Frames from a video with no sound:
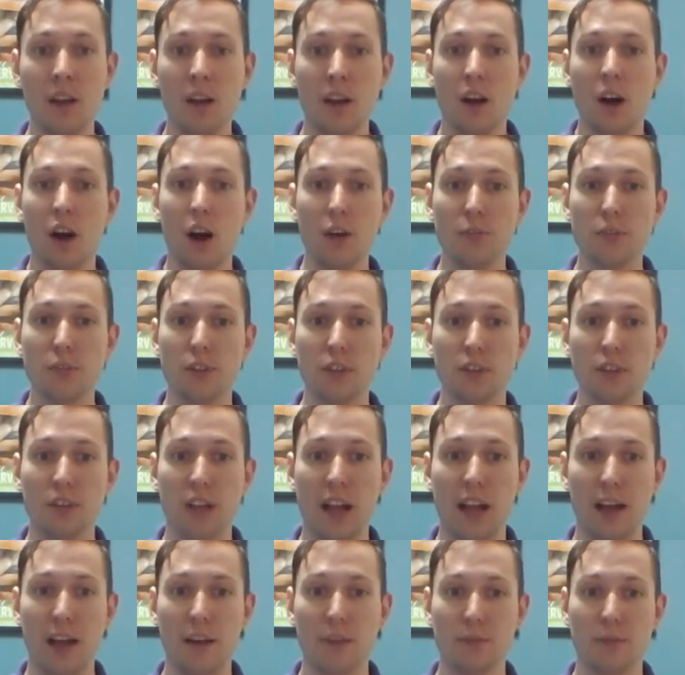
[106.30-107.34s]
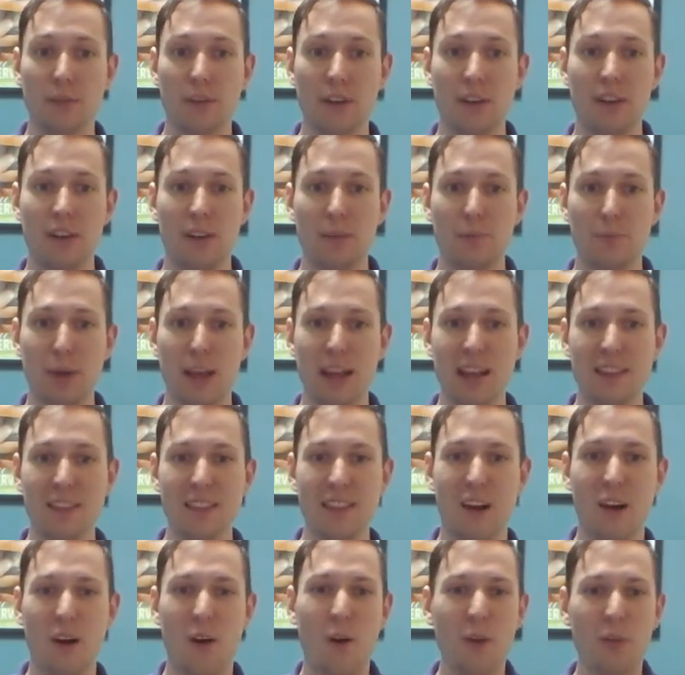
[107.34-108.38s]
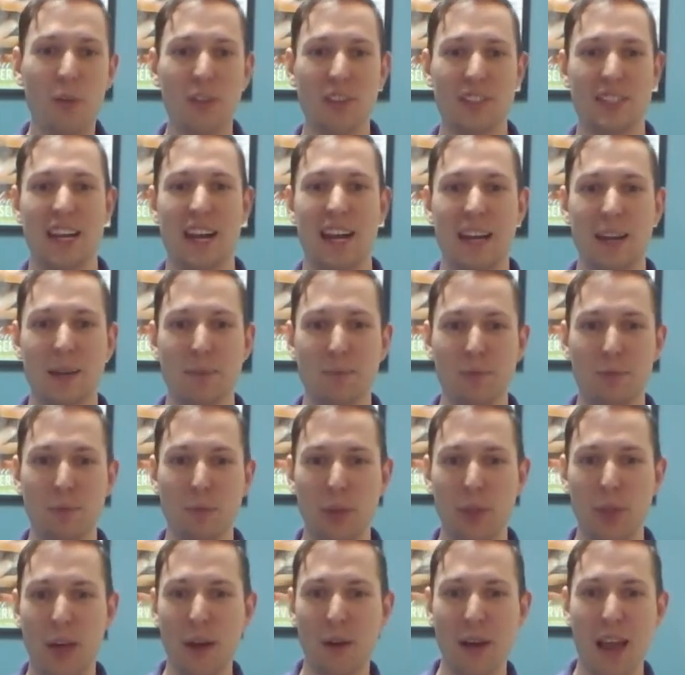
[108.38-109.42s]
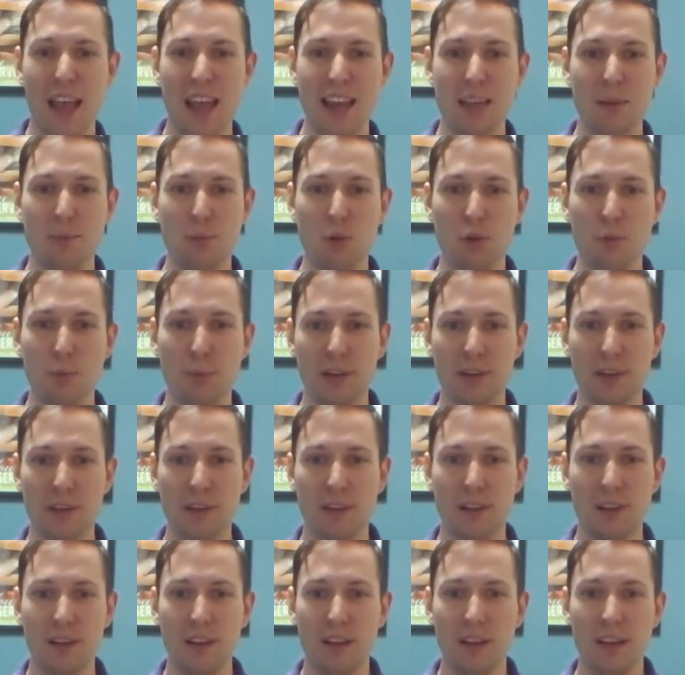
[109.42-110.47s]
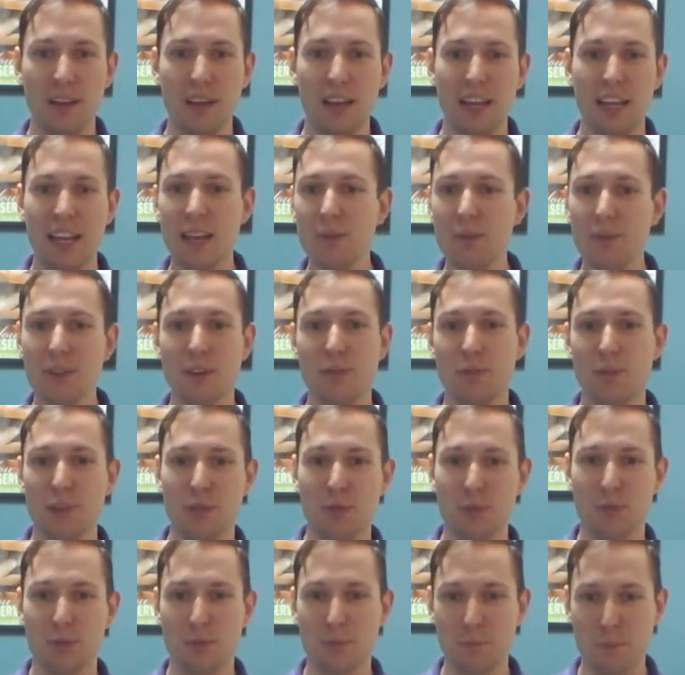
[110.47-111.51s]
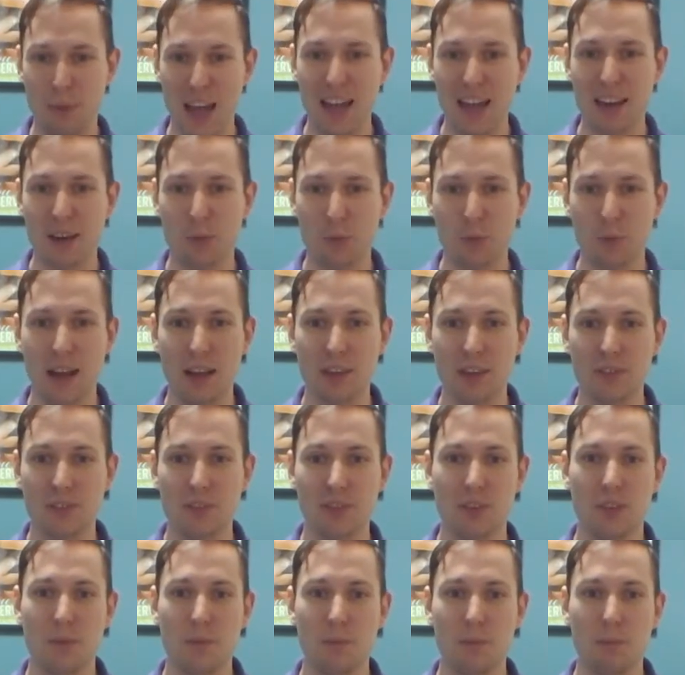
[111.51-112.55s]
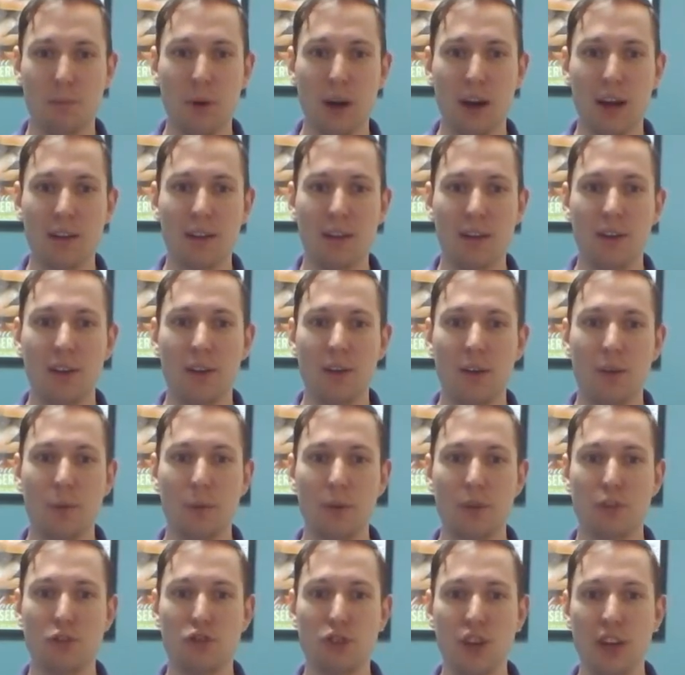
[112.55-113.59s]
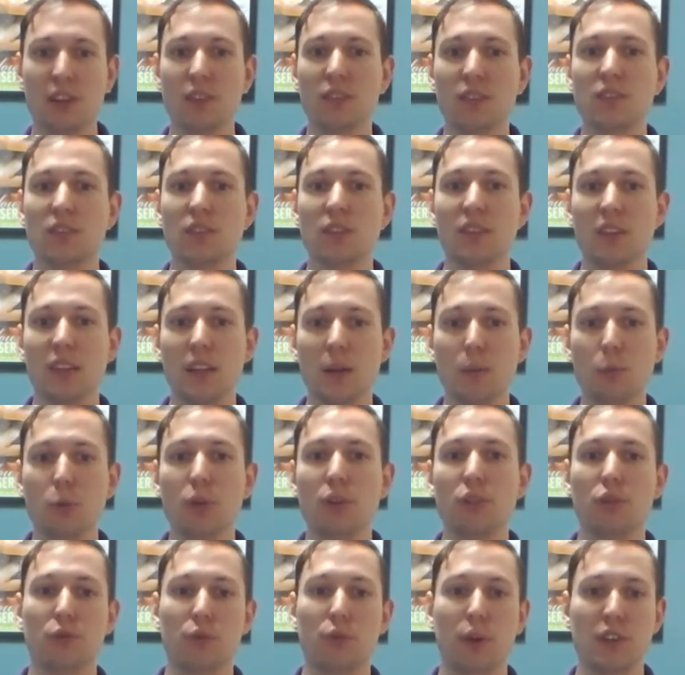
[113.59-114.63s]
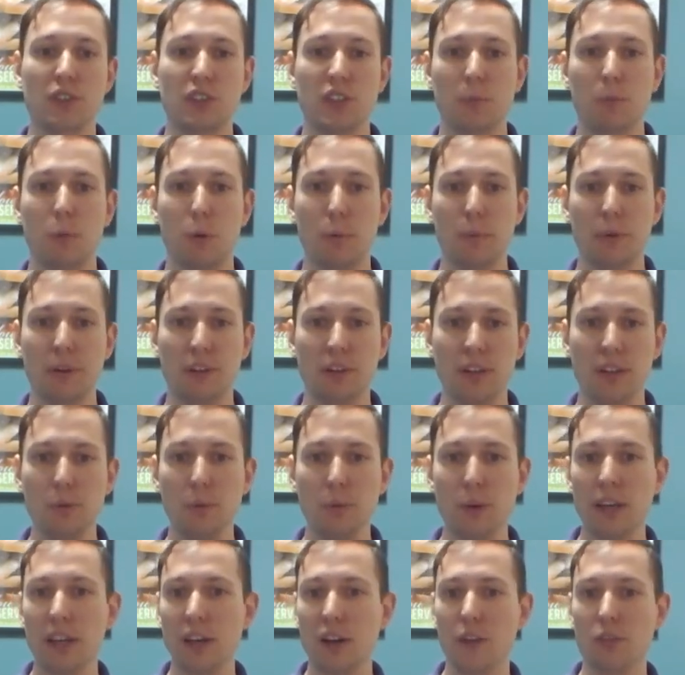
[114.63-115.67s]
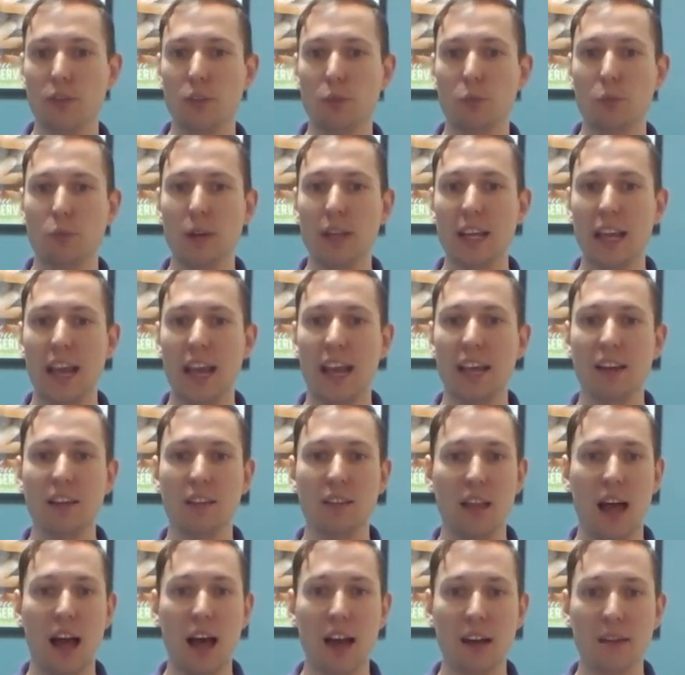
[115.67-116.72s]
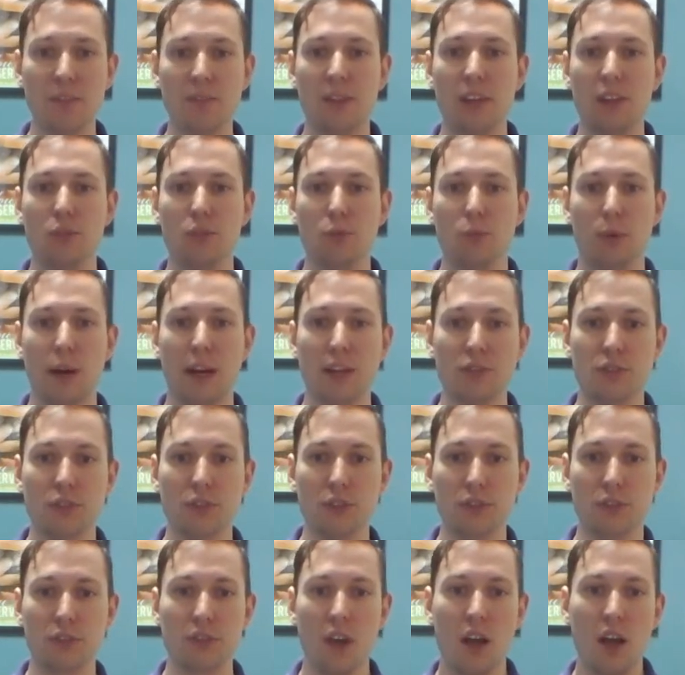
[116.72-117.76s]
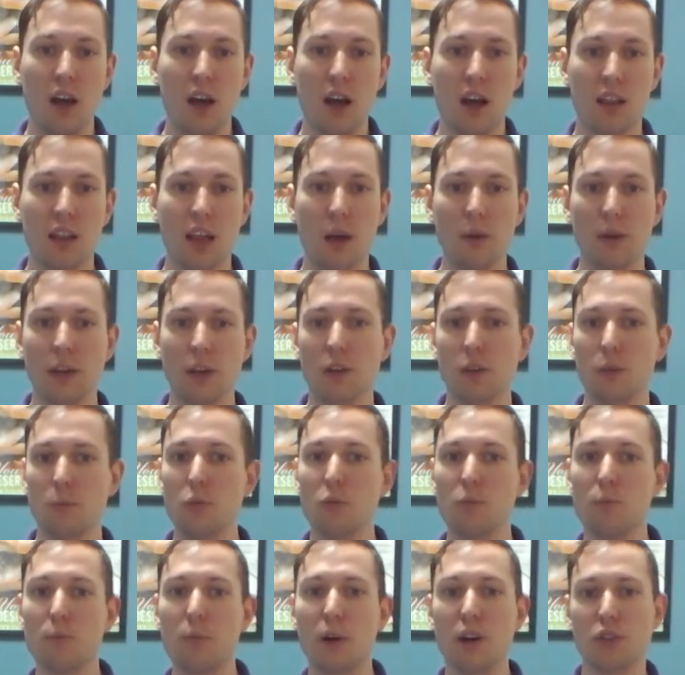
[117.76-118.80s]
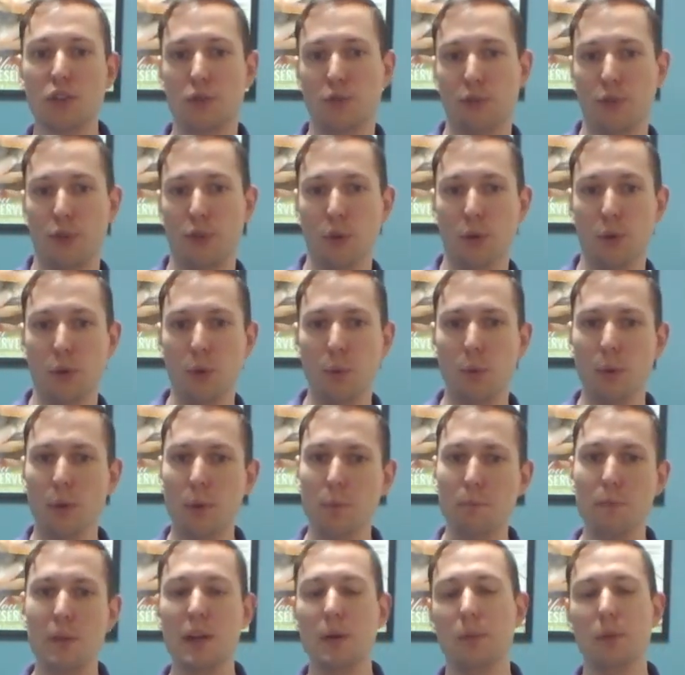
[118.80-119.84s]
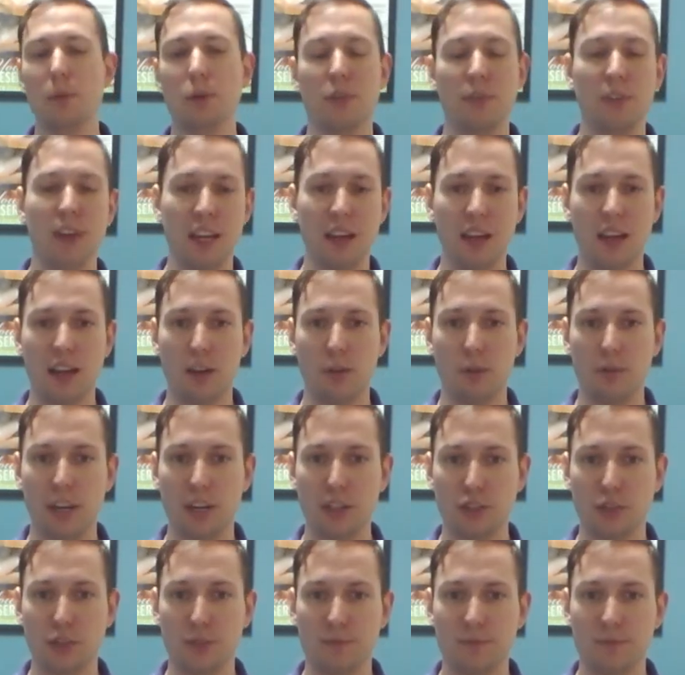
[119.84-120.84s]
Often you'll have pain all the time without any movement, even if it's bad at rest. But with gentle, deliberate stretching and mobility, we can often regain a lot of these ranges, allowing you to move much further with minimal of any aggravation.